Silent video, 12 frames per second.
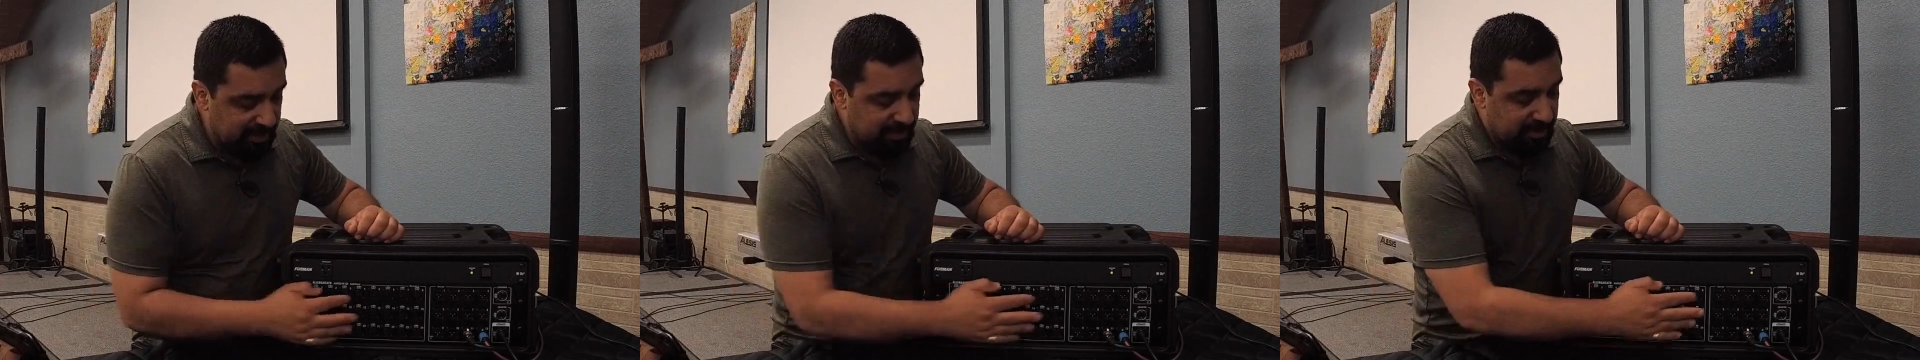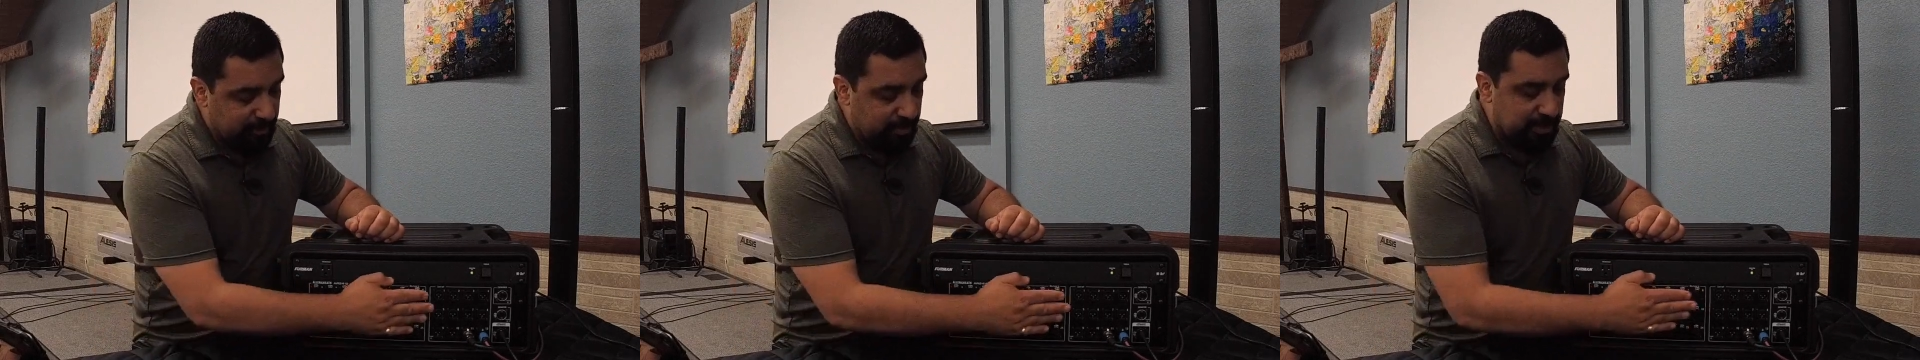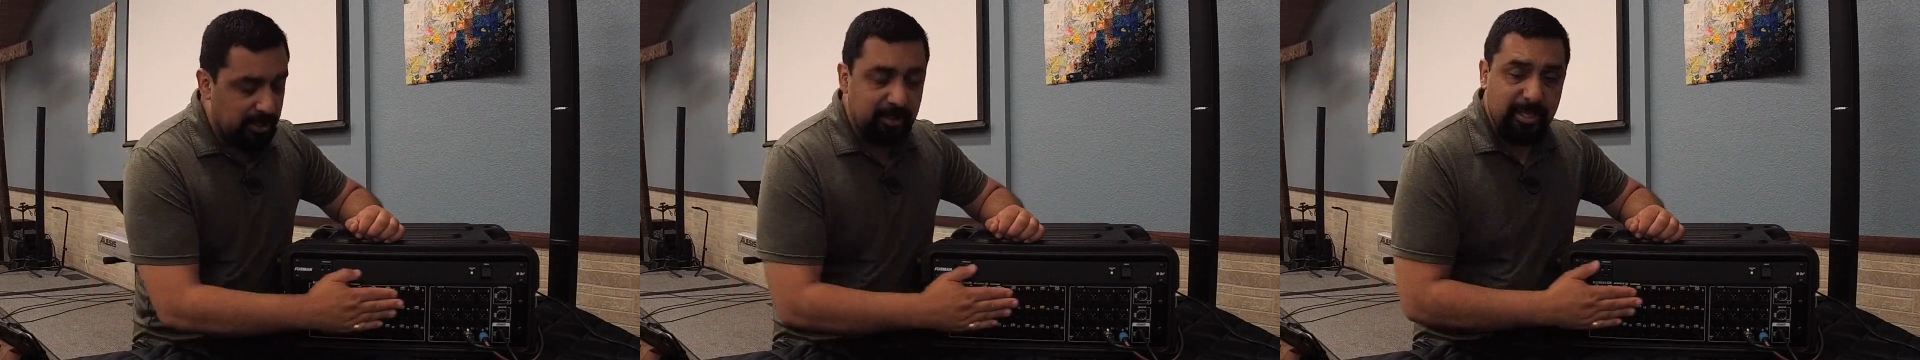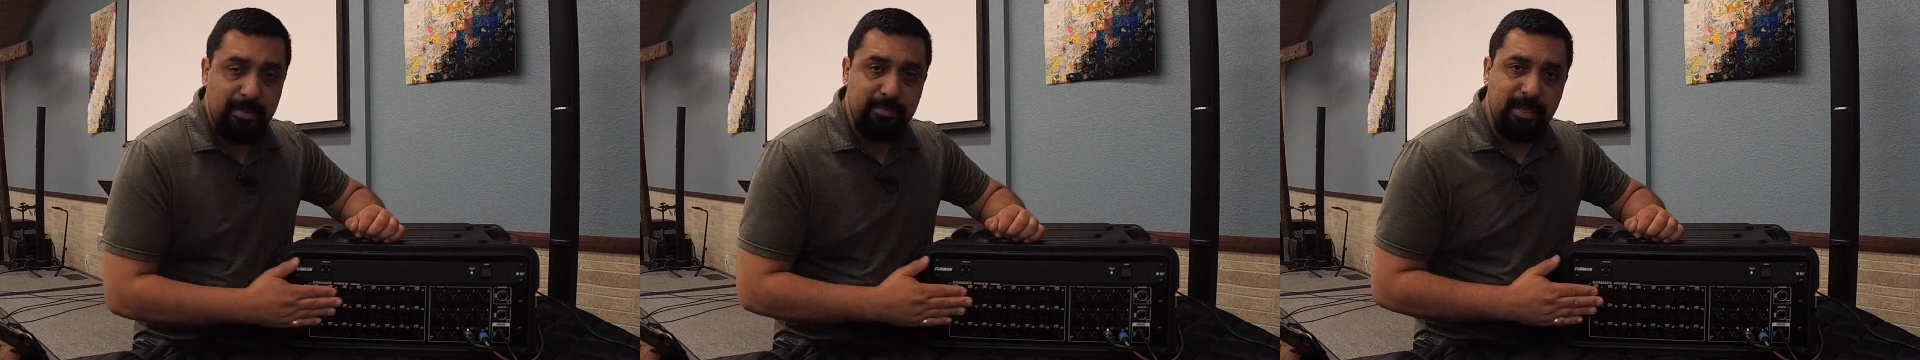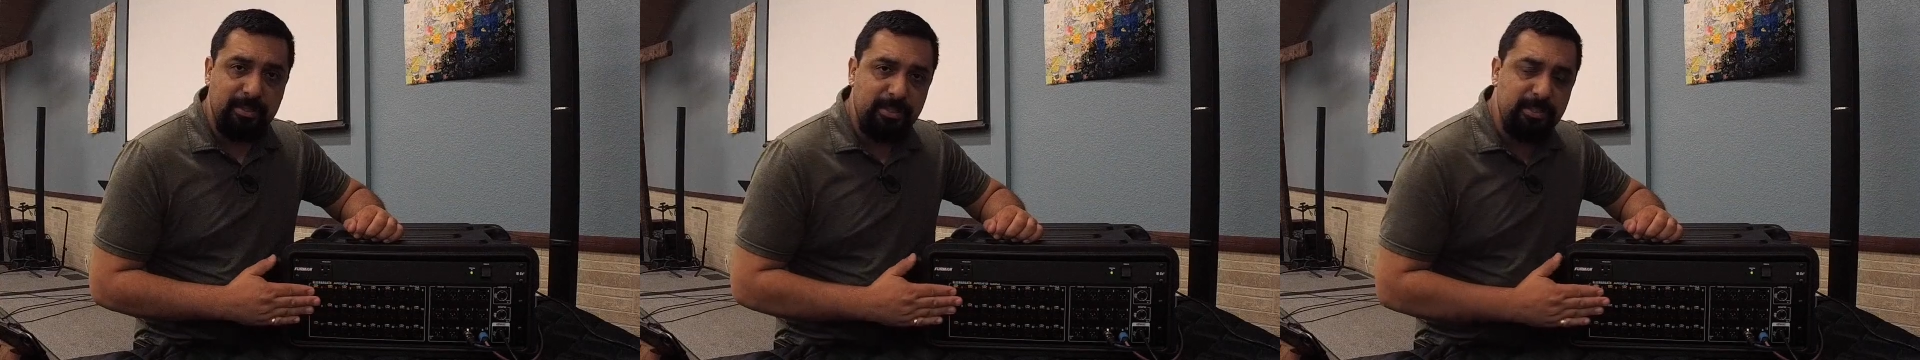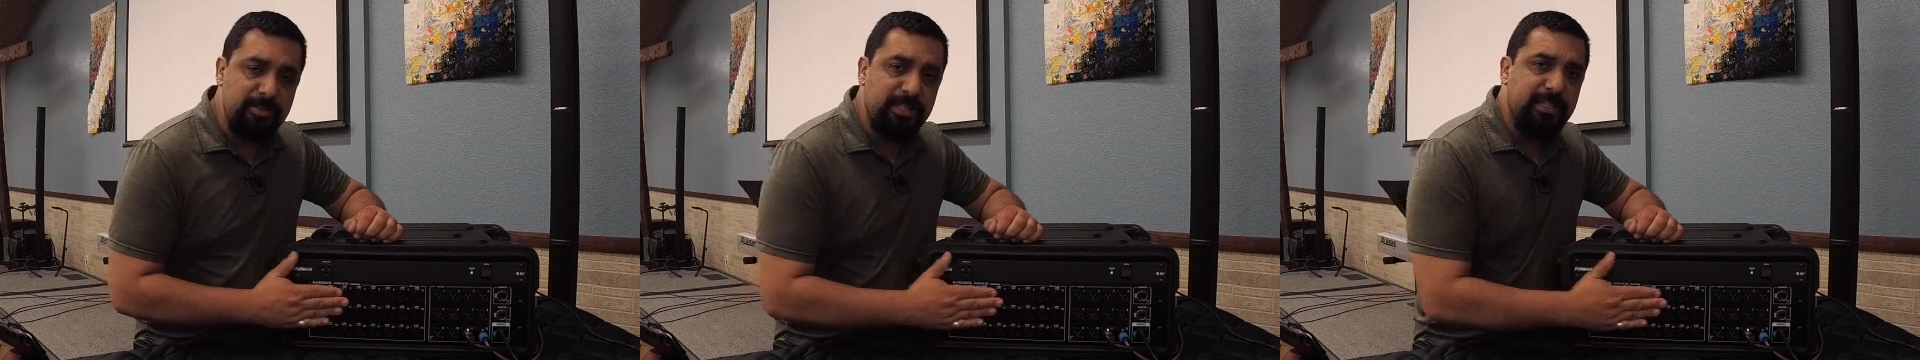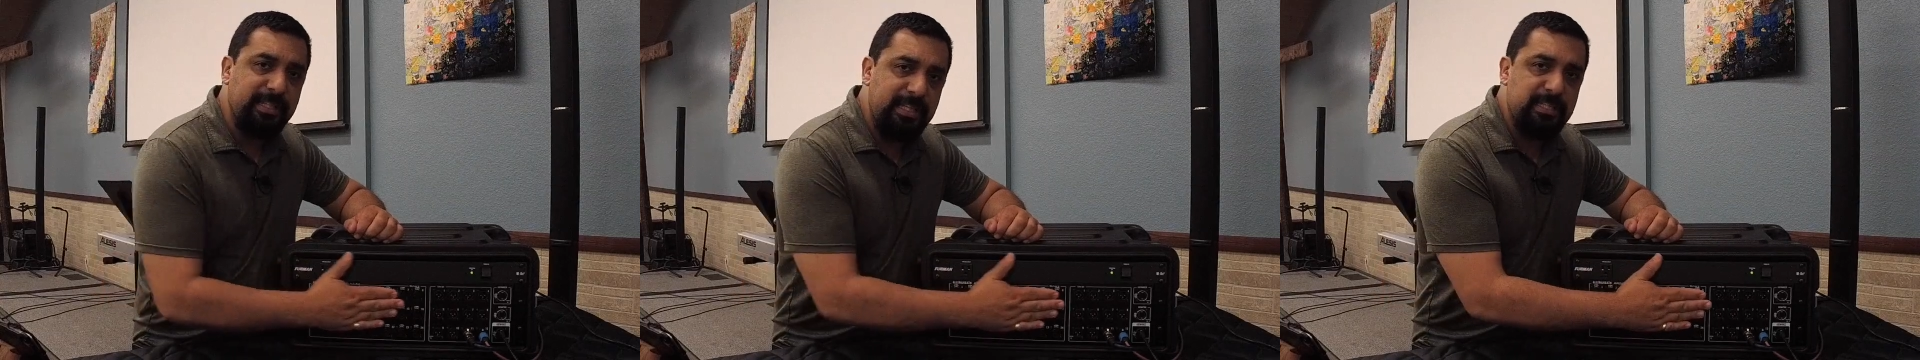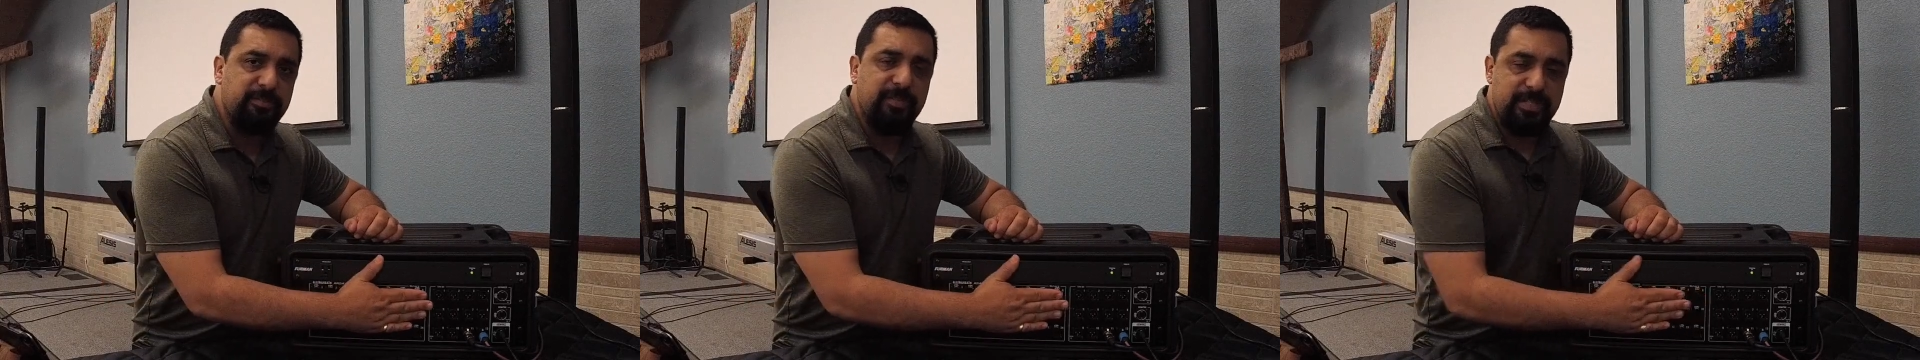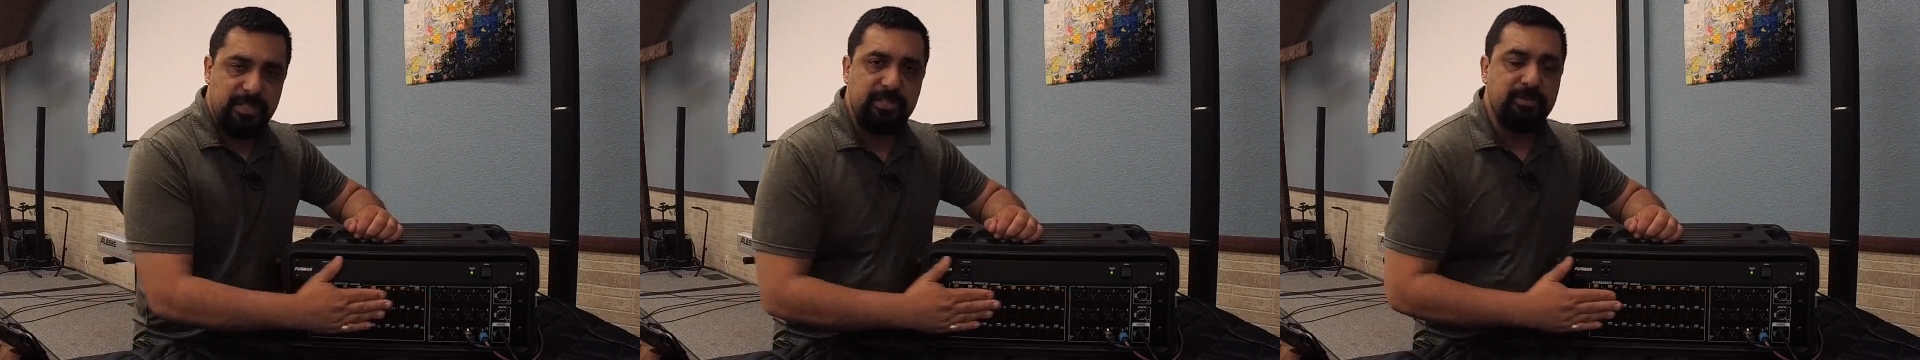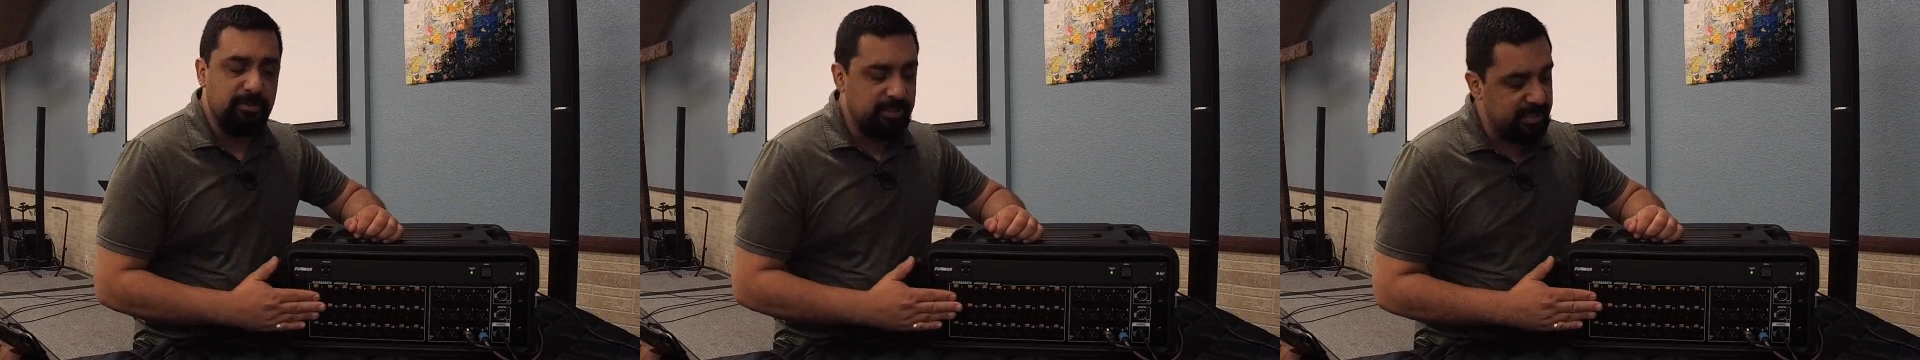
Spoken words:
then we're talking about using these physical